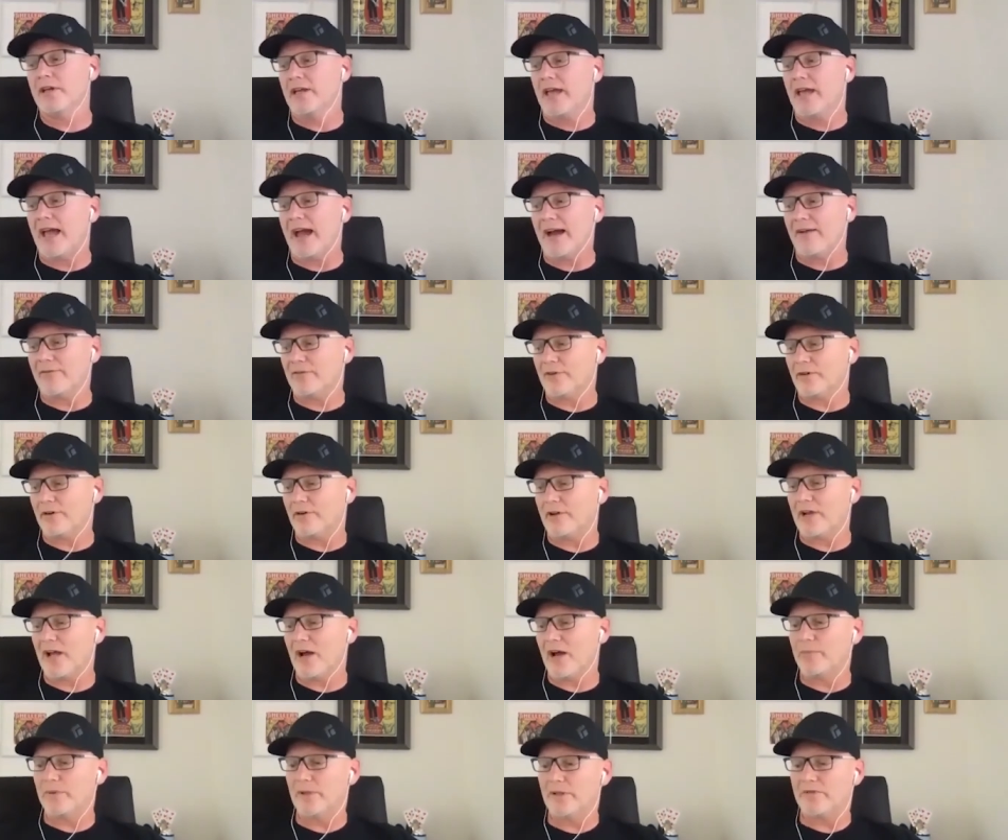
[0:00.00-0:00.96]
after a
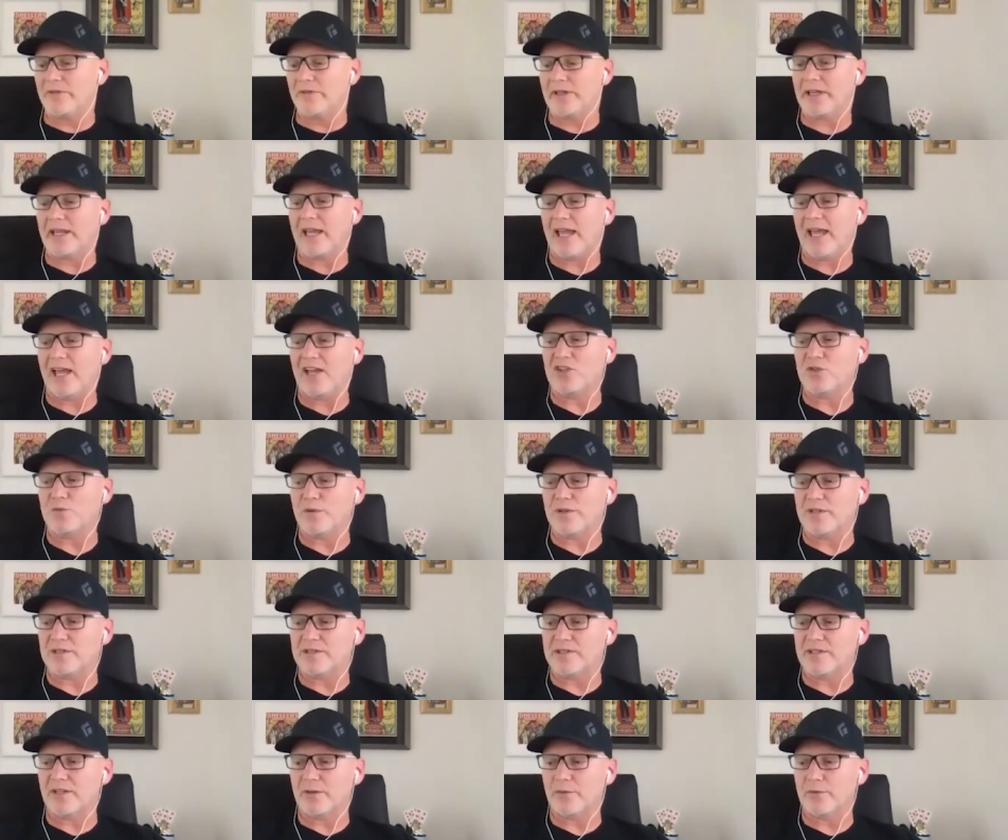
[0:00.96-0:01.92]
couple of
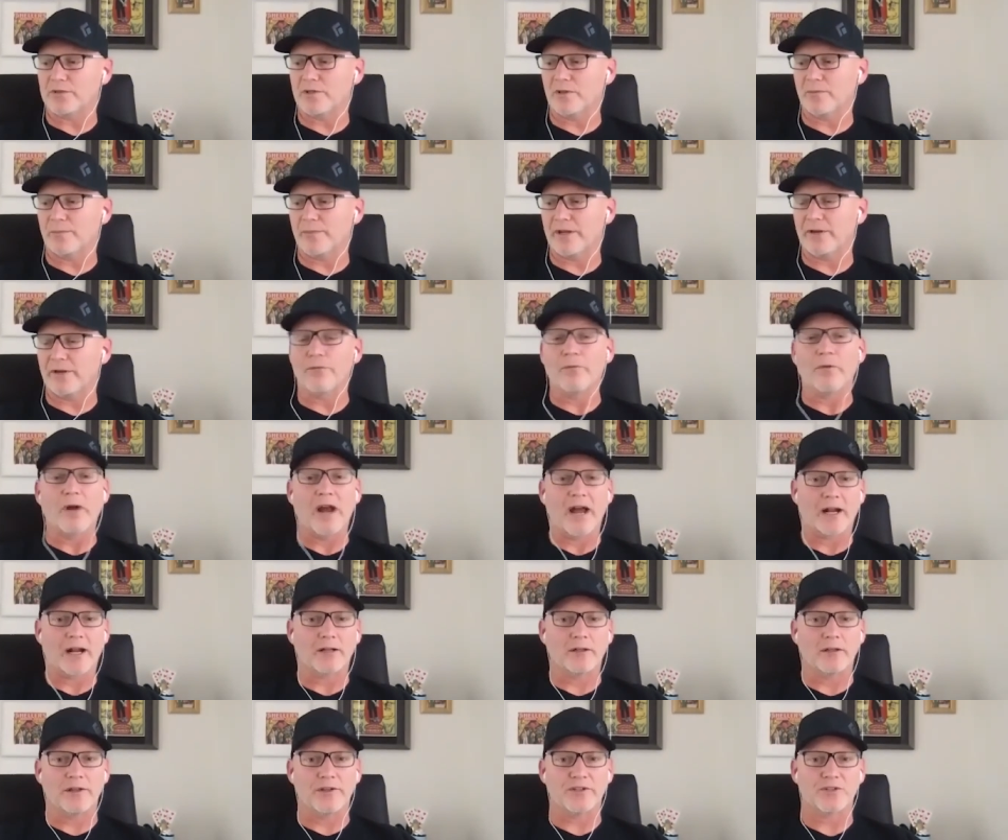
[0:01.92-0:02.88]
engagements that it was a bit
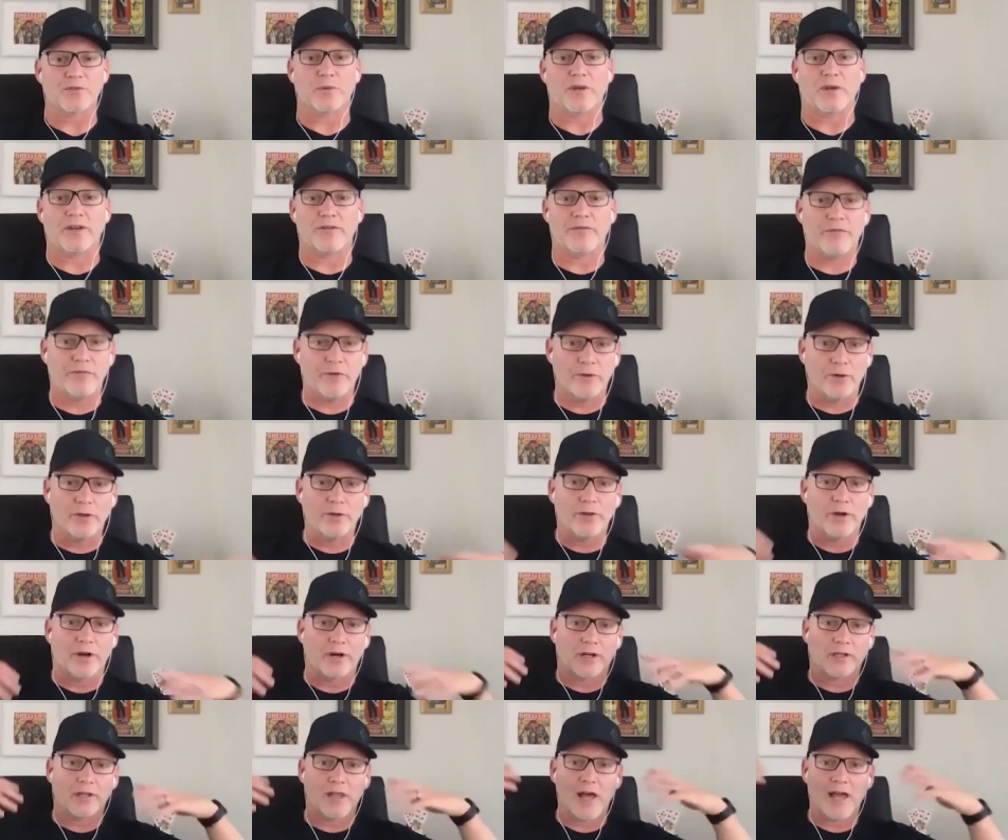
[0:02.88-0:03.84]
reckless. We had filled
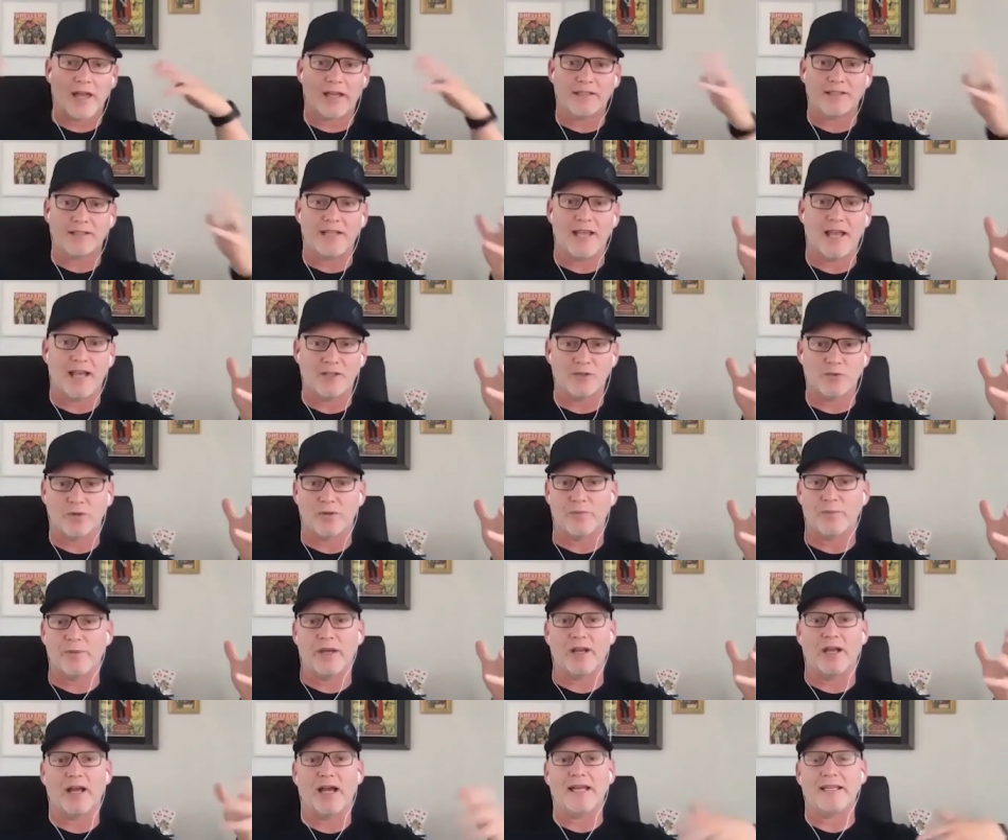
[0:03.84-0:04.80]
our clients' heads with
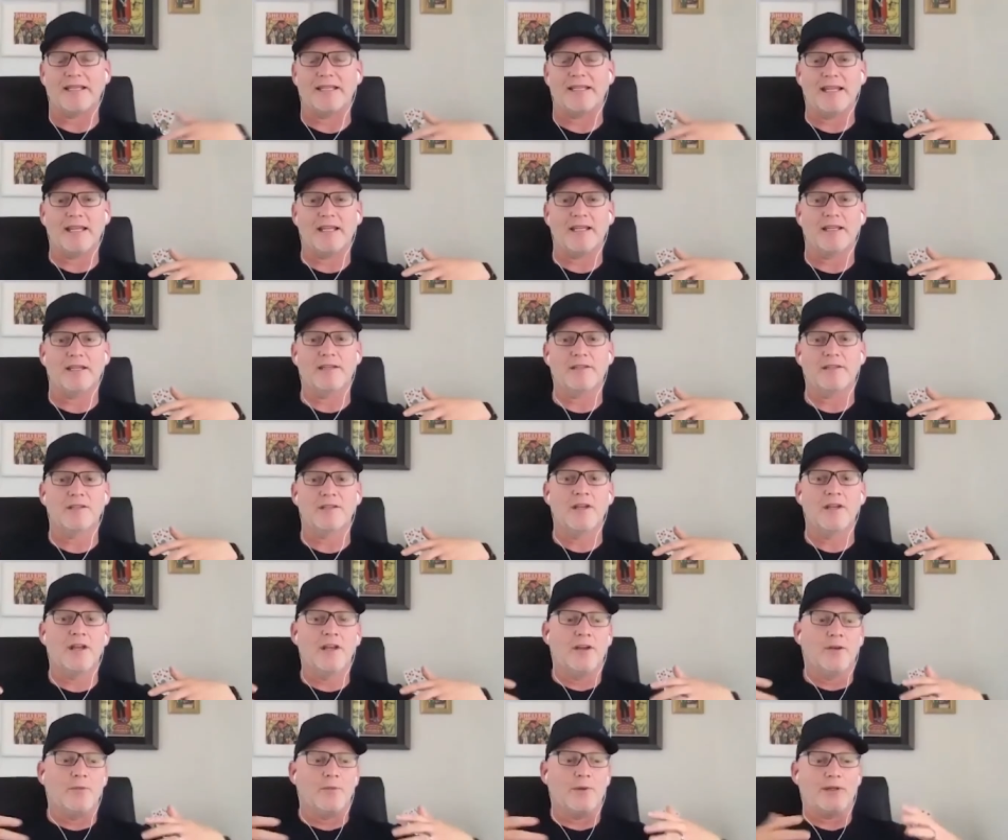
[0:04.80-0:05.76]
big ideas.
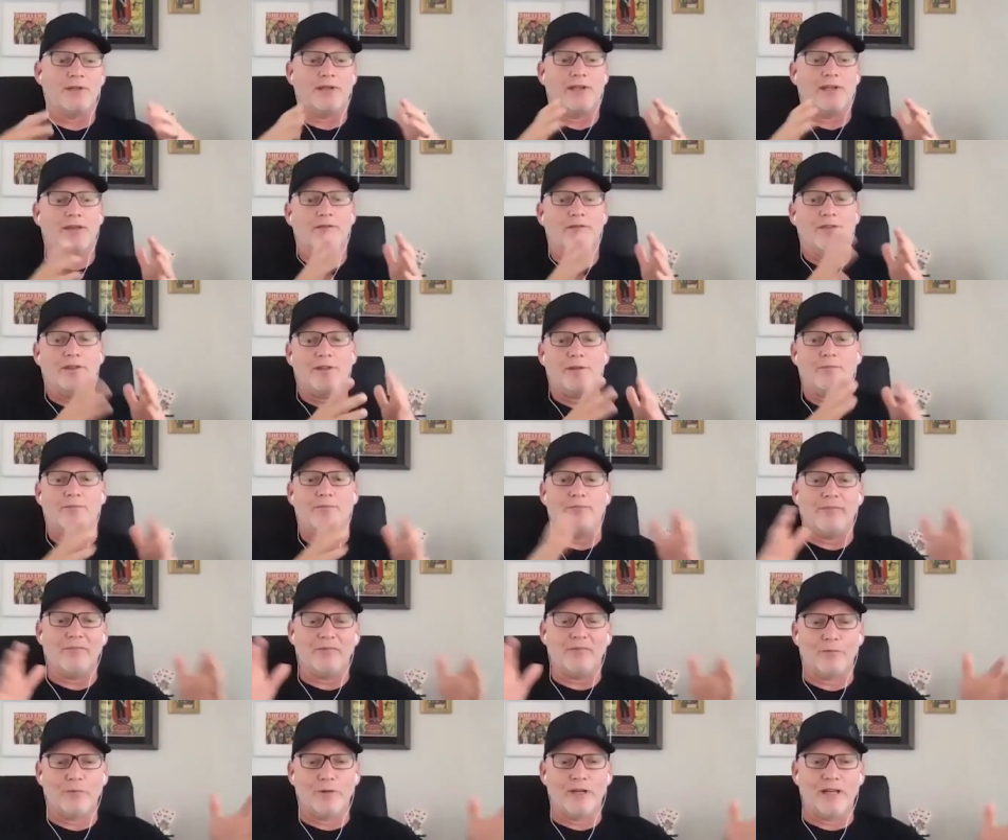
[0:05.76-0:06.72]
We'd given
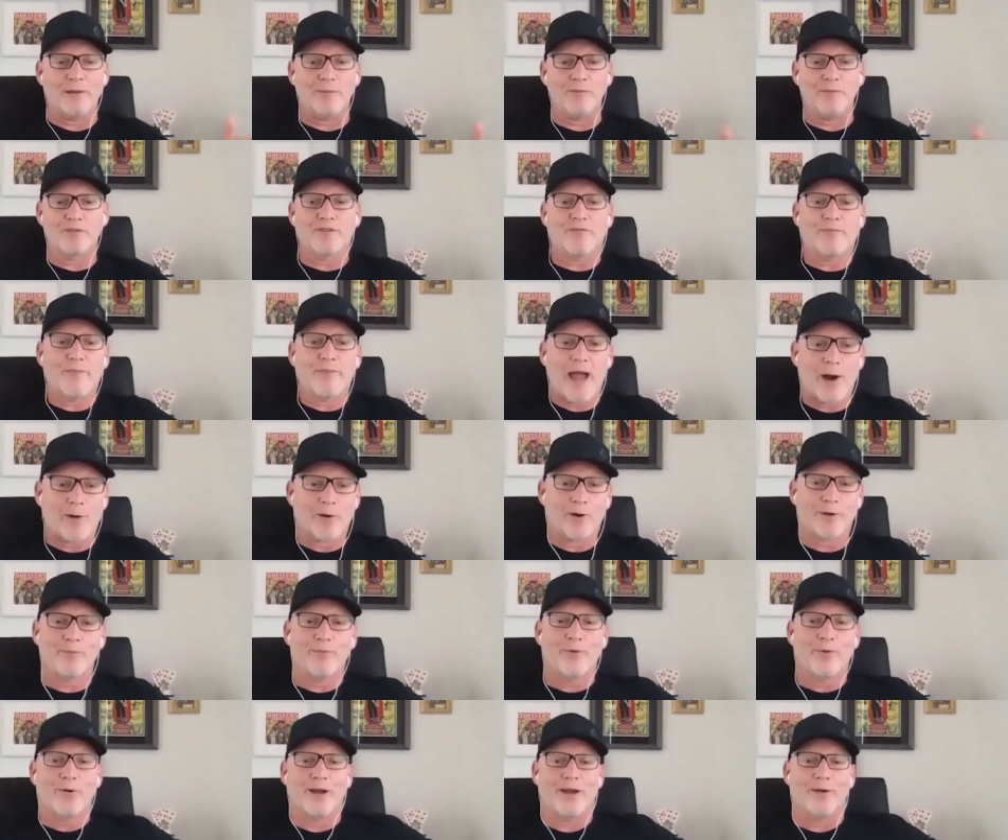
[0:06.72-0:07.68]
them reams of
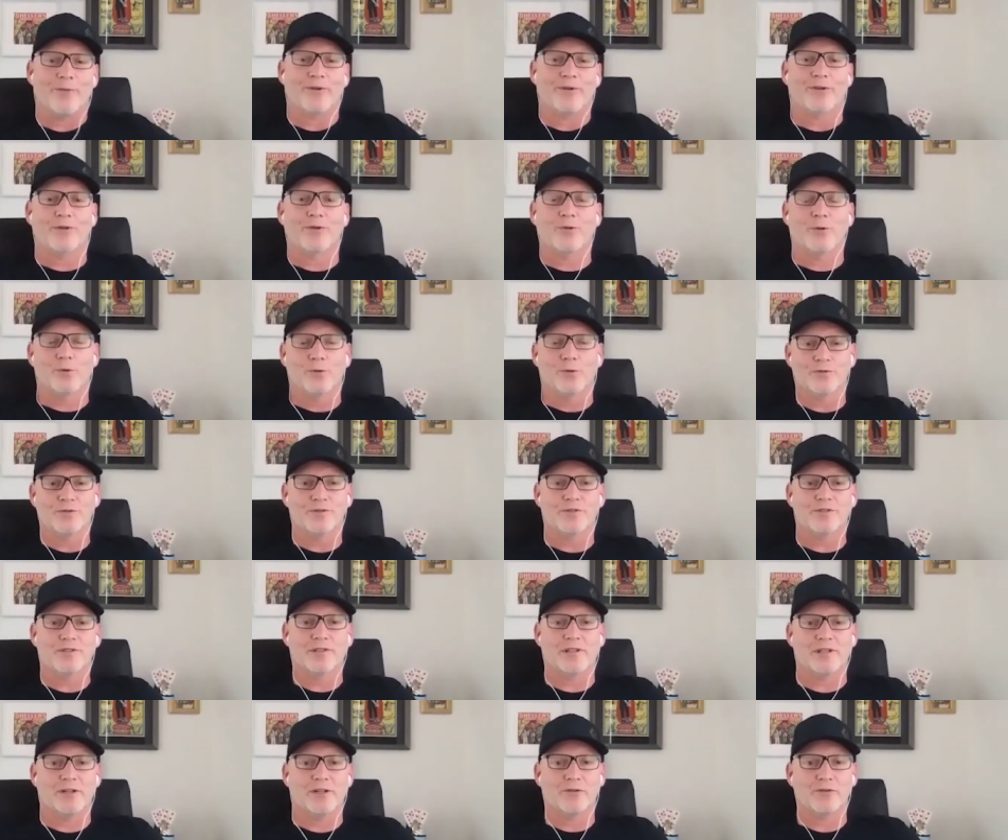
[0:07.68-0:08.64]
PowerPoint with cool
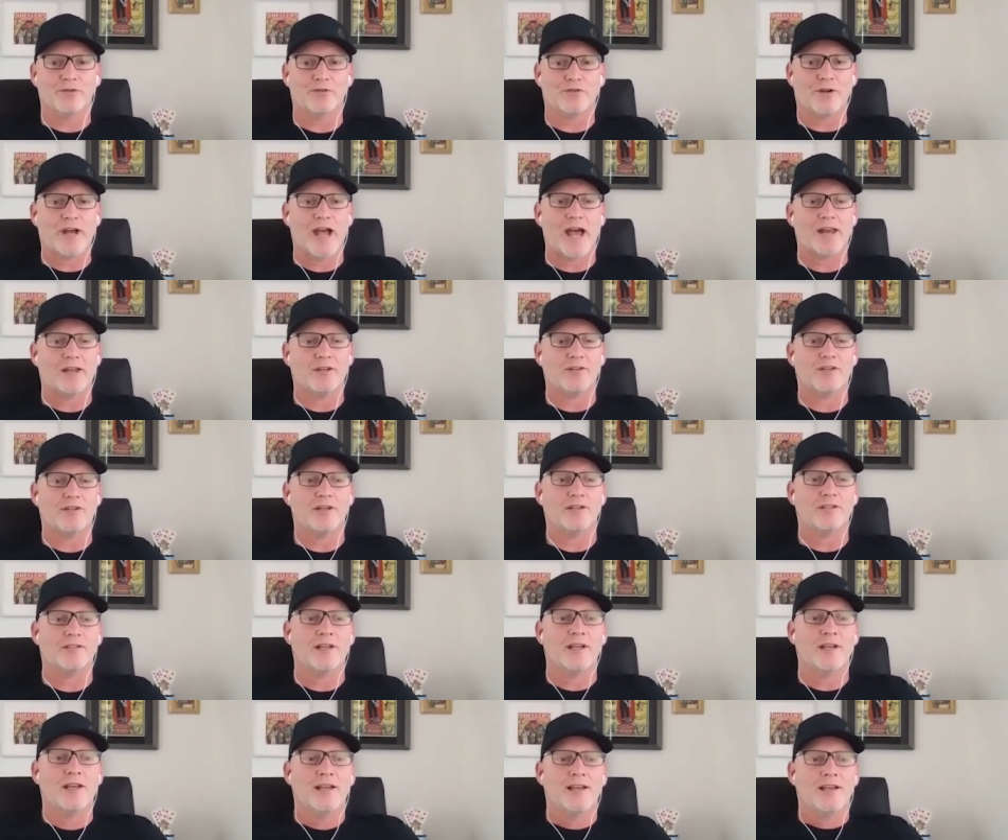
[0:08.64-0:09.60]

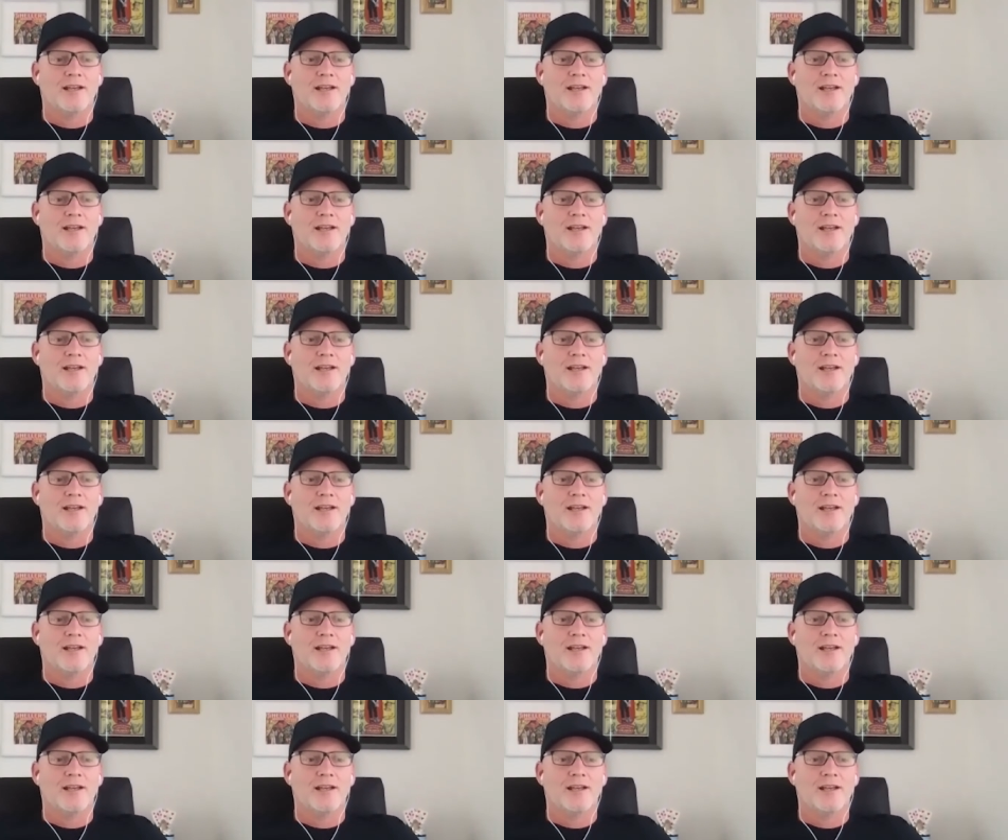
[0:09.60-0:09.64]
strategies.